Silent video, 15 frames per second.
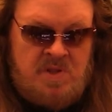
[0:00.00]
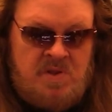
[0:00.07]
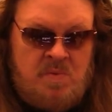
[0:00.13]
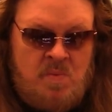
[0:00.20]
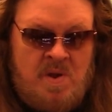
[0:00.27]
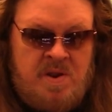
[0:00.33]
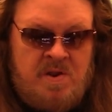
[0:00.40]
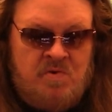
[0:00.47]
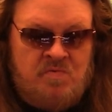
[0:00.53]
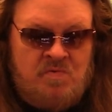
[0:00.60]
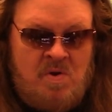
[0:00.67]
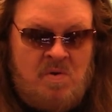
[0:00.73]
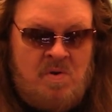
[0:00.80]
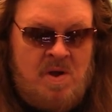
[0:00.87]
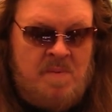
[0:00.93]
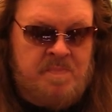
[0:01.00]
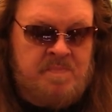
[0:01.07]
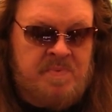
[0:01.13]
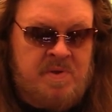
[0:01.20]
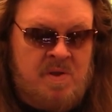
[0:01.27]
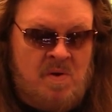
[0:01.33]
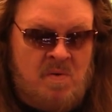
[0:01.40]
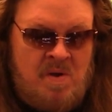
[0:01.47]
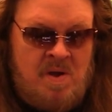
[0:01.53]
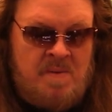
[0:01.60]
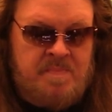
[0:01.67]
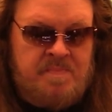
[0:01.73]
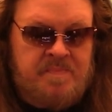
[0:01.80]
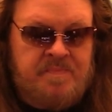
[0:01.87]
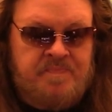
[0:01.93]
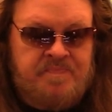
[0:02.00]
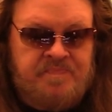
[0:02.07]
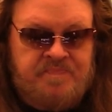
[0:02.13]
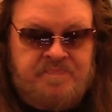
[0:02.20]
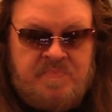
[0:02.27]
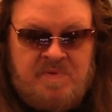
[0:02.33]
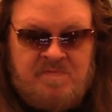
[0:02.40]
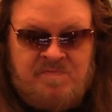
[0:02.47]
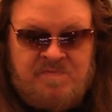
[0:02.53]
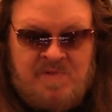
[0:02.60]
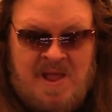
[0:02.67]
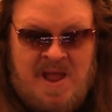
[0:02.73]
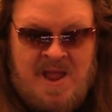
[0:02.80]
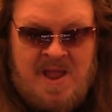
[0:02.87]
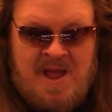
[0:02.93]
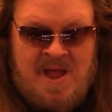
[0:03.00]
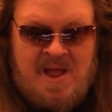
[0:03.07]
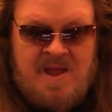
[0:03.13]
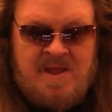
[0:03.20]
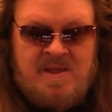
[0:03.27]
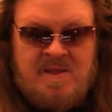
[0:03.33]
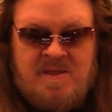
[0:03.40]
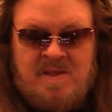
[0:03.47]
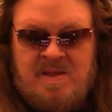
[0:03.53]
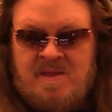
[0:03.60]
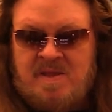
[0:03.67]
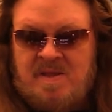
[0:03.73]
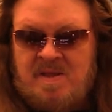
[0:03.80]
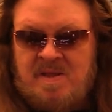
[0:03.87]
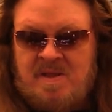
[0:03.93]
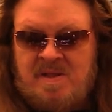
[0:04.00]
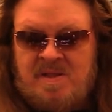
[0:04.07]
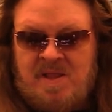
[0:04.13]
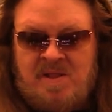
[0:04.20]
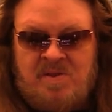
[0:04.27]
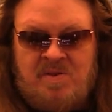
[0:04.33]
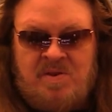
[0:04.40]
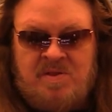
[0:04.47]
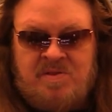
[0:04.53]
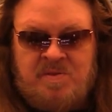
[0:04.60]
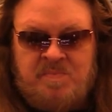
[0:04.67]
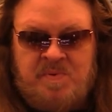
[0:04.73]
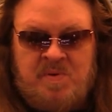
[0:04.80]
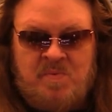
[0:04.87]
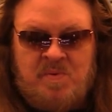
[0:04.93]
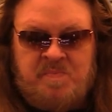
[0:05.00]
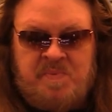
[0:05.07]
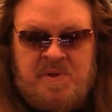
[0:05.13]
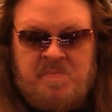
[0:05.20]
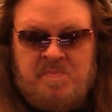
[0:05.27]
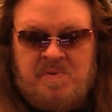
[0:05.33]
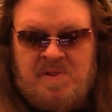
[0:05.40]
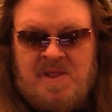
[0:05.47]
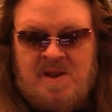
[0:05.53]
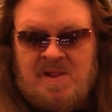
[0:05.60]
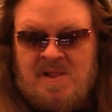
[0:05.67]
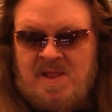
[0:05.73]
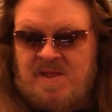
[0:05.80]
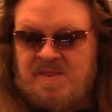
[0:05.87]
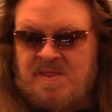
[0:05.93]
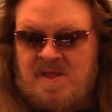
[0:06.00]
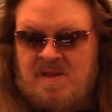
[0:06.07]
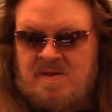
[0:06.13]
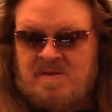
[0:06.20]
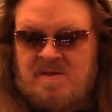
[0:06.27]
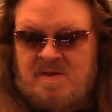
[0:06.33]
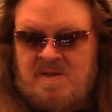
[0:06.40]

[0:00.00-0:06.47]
You want to grow up, go up, fly high, then you need to be with people that are like that.